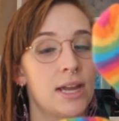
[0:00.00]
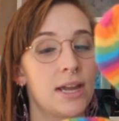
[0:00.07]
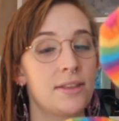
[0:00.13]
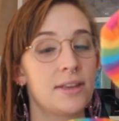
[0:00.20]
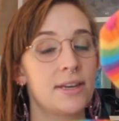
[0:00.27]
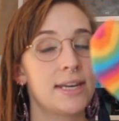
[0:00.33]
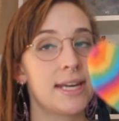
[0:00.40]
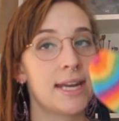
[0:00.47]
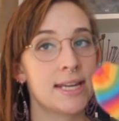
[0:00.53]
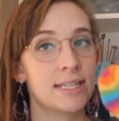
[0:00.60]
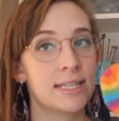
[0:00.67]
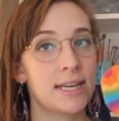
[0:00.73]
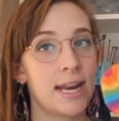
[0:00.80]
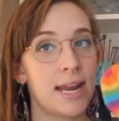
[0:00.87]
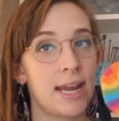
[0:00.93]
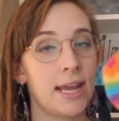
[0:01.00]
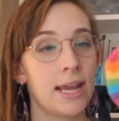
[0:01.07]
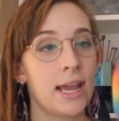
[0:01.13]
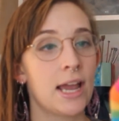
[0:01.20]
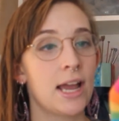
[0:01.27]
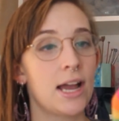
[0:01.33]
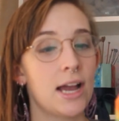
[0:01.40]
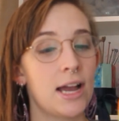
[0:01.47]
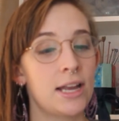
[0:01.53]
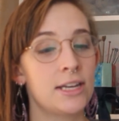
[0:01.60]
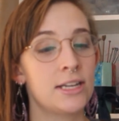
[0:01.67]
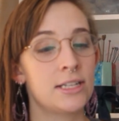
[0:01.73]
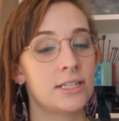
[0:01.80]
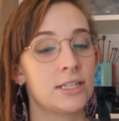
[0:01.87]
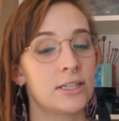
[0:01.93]
And then yesterday, I
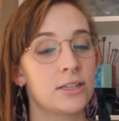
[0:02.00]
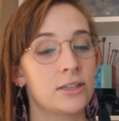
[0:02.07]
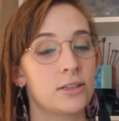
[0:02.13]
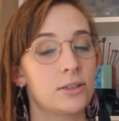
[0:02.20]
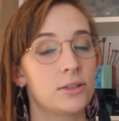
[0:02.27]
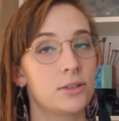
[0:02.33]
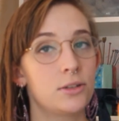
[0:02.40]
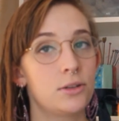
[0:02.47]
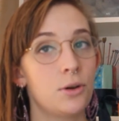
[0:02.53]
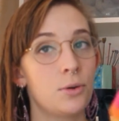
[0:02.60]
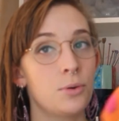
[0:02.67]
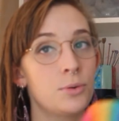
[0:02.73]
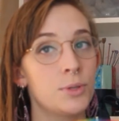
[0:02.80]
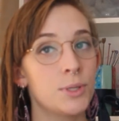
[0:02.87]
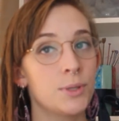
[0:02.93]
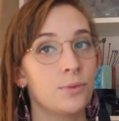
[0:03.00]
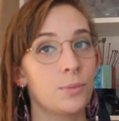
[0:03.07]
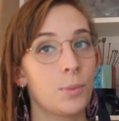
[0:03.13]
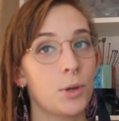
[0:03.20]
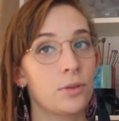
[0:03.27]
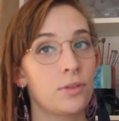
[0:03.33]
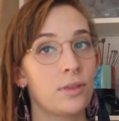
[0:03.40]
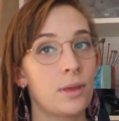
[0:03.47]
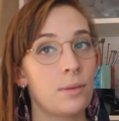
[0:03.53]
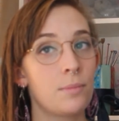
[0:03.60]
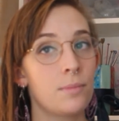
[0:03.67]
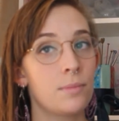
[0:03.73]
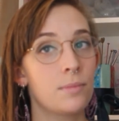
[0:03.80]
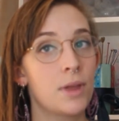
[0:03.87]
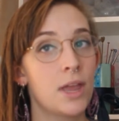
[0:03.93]
knit the toes for both of
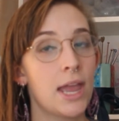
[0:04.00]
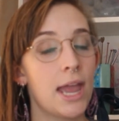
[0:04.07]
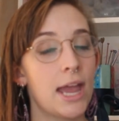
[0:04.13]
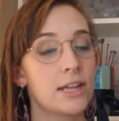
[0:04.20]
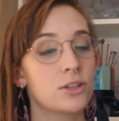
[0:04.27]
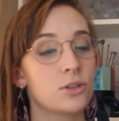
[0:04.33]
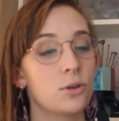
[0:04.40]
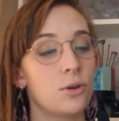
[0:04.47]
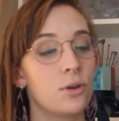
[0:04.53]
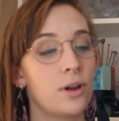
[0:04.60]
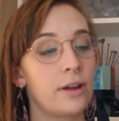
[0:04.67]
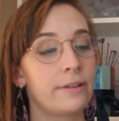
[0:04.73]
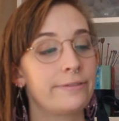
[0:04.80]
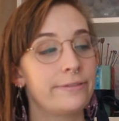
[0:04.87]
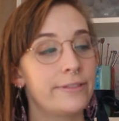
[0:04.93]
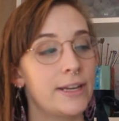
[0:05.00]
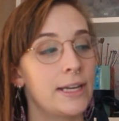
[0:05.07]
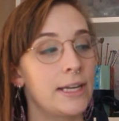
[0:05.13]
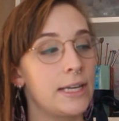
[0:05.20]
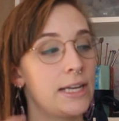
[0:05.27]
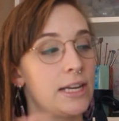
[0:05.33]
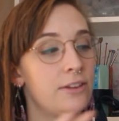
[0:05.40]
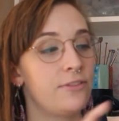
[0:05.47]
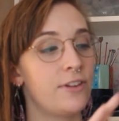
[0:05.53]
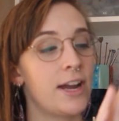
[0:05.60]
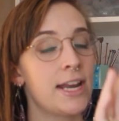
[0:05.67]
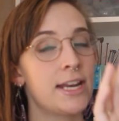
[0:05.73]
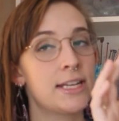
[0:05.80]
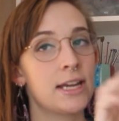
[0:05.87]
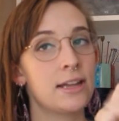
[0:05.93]
them. And so I figured if I
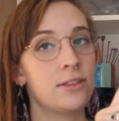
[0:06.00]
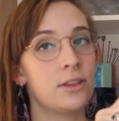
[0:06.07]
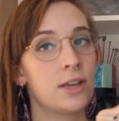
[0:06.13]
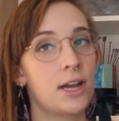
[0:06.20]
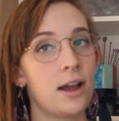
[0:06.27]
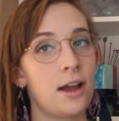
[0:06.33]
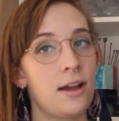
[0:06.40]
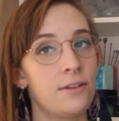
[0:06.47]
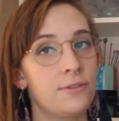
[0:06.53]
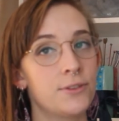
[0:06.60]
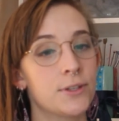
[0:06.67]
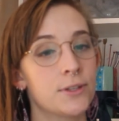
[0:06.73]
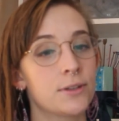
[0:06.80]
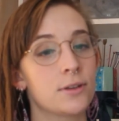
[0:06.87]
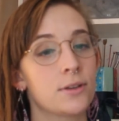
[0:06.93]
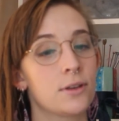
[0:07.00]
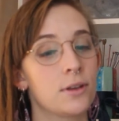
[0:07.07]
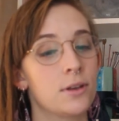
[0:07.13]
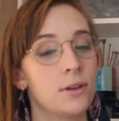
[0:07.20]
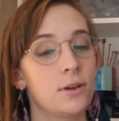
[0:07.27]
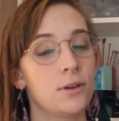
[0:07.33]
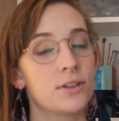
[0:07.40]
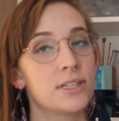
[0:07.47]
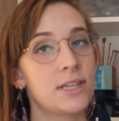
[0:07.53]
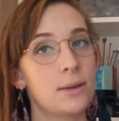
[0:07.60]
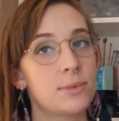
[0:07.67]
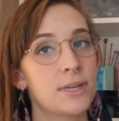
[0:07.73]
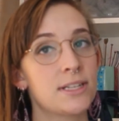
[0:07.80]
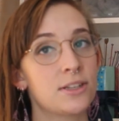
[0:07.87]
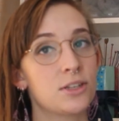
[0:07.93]
had done the cuffs on the
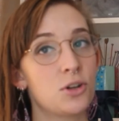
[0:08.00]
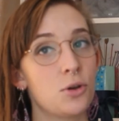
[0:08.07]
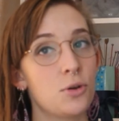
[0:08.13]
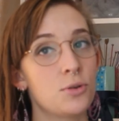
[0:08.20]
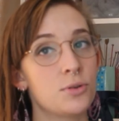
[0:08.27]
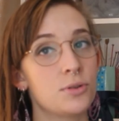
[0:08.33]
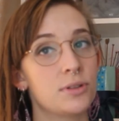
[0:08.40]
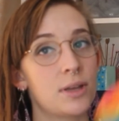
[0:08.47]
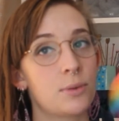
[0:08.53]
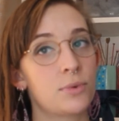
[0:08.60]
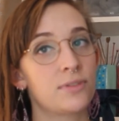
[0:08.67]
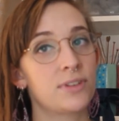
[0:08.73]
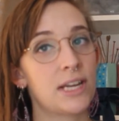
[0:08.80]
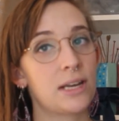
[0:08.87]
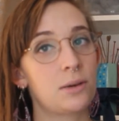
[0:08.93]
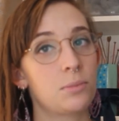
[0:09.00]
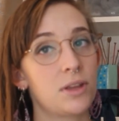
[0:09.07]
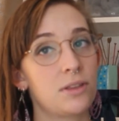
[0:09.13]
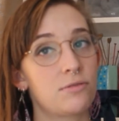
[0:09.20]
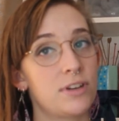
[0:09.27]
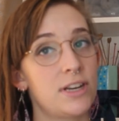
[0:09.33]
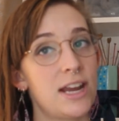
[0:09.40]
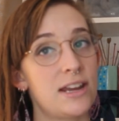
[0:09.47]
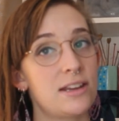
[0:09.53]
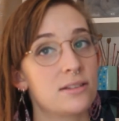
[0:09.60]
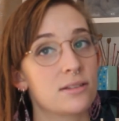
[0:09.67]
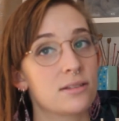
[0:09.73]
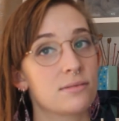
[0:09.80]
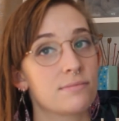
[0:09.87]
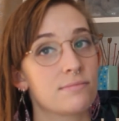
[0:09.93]
same day as the toes, that would have taken me 3 days.